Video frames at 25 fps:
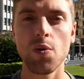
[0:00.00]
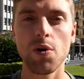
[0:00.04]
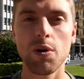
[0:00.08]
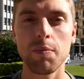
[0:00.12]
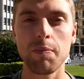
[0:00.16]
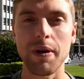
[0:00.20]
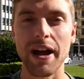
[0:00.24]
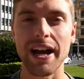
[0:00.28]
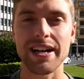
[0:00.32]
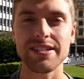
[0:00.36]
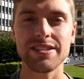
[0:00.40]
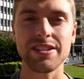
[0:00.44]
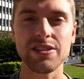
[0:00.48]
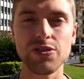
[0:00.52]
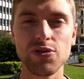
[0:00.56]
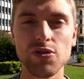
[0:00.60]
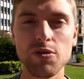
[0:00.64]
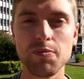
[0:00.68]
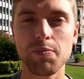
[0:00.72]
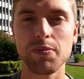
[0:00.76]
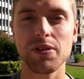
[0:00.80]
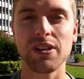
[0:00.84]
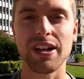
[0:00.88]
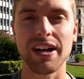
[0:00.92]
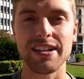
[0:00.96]
We're passing
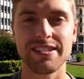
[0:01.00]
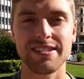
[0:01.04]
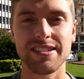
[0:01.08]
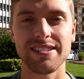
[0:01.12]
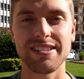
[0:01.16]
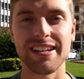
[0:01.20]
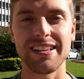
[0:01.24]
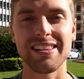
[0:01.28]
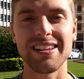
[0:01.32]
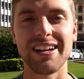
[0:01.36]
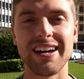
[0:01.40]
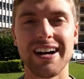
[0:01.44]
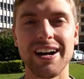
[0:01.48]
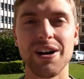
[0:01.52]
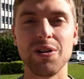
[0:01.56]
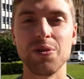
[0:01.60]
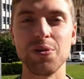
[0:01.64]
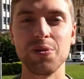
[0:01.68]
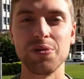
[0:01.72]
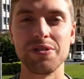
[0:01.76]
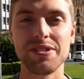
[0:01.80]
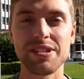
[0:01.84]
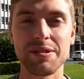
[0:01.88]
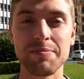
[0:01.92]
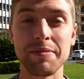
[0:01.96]
through Plaça de la
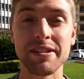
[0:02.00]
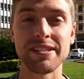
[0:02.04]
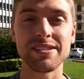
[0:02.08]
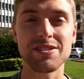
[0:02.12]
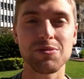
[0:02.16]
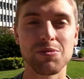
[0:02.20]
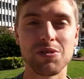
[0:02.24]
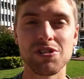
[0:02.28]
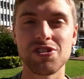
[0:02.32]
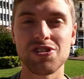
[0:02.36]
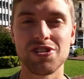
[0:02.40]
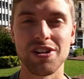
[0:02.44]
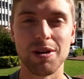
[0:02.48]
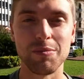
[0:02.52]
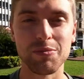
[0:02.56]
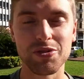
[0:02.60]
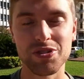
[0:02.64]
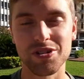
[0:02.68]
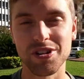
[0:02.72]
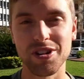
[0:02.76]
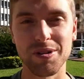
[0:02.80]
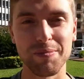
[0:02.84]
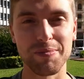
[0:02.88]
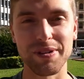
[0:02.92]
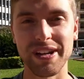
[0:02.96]
Ajuntamientos, which I'm
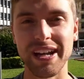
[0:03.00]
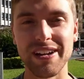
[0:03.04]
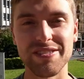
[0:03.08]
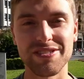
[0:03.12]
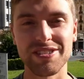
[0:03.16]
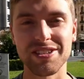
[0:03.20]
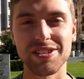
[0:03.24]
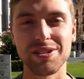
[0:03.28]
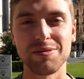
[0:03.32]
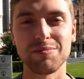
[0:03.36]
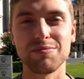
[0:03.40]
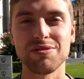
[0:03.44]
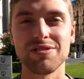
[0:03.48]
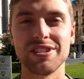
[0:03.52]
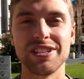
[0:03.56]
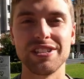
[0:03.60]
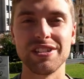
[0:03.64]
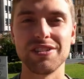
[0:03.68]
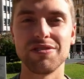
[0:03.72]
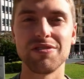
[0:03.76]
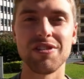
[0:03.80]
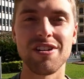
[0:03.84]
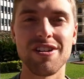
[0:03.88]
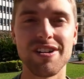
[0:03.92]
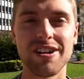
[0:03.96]
sure I'm pronouncing
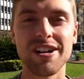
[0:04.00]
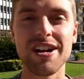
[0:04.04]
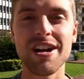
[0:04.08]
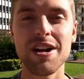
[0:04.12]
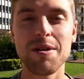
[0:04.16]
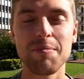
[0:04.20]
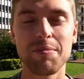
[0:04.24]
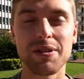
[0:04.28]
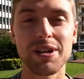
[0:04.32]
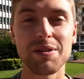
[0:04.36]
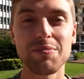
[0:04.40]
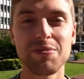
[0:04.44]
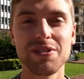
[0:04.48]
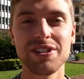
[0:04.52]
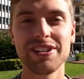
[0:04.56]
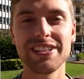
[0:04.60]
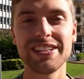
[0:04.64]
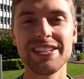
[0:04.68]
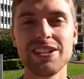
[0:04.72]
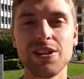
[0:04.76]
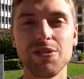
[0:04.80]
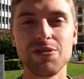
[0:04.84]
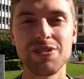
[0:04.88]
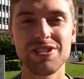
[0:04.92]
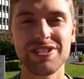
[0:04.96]
completely wrong, but I'm really
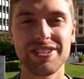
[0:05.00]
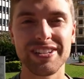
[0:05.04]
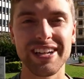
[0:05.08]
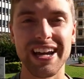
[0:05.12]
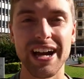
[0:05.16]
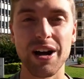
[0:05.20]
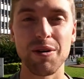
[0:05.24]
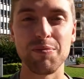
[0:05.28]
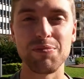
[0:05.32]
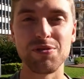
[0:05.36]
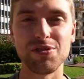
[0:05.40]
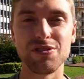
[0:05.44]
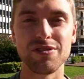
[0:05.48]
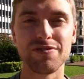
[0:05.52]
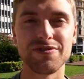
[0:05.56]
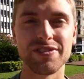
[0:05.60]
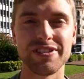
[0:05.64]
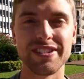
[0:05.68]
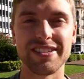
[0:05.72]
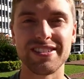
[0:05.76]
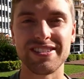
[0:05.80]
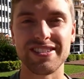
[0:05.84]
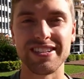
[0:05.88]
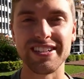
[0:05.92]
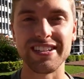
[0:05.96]
noticing how beautiful
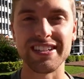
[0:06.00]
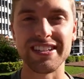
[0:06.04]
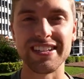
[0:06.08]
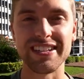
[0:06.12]
the city